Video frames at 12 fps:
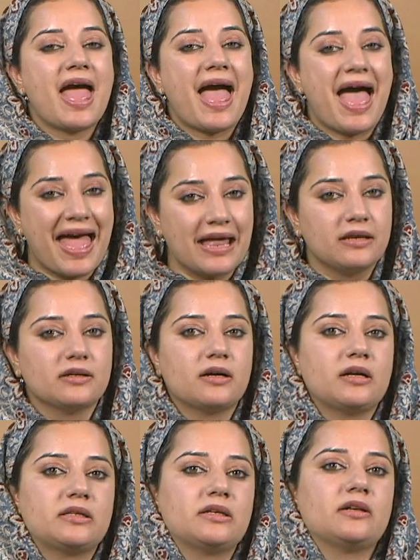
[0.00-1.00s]
and a
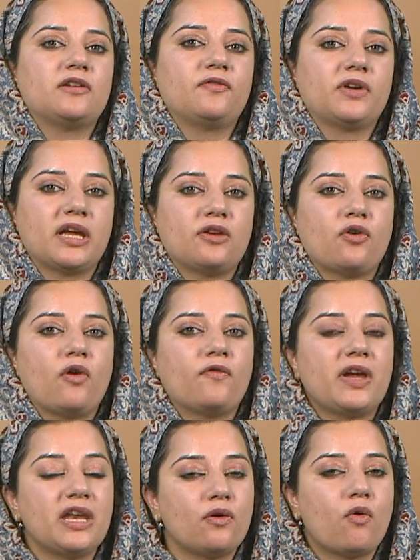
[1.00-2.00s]
certificate of
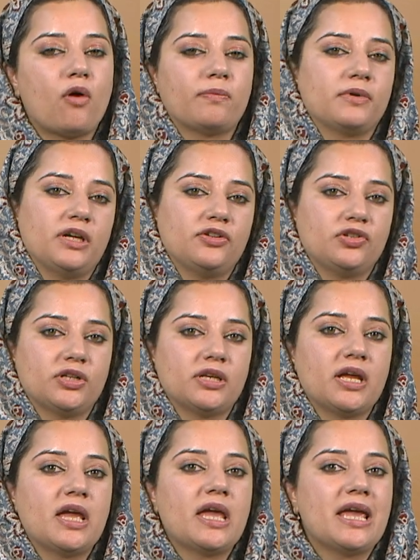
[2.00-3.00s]
incorporation
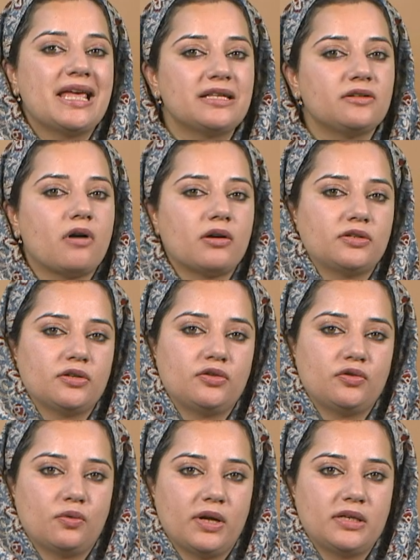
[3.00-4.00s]
is granted
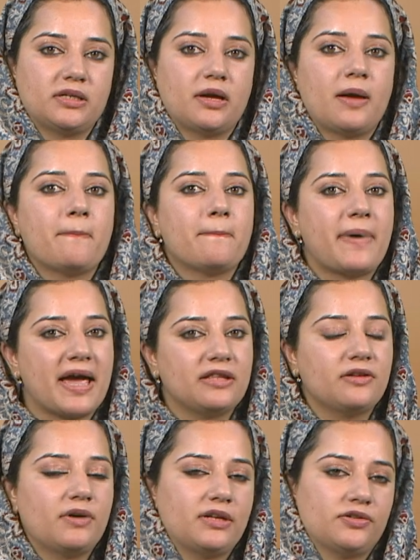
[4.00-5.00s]
to it by the
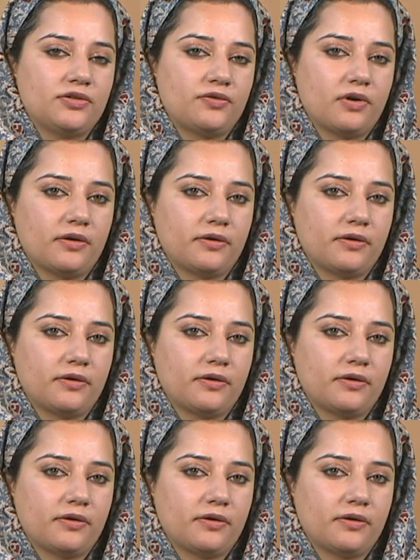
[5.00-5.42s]
registrar.